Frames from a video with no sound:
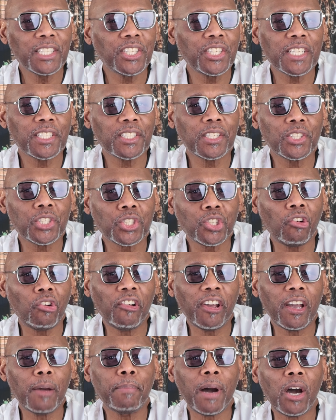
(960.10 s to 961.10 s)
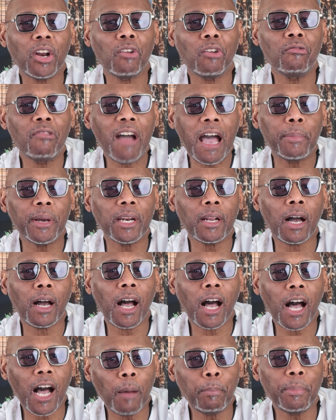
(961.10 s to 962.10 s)
just a story about a rabbit
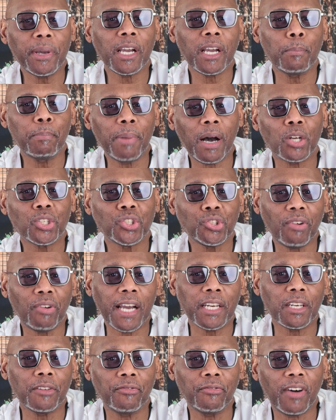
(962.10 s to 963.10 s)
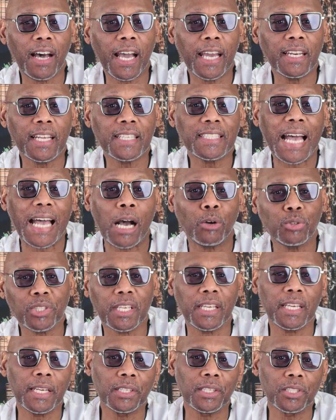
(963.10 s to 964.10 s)
hopping about trying to find its house
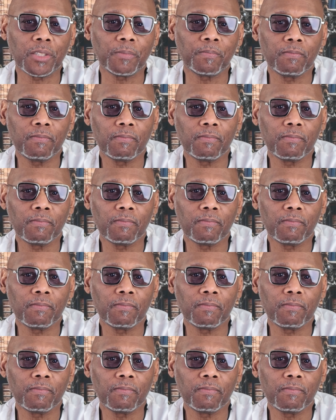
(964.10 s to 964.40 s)
keys.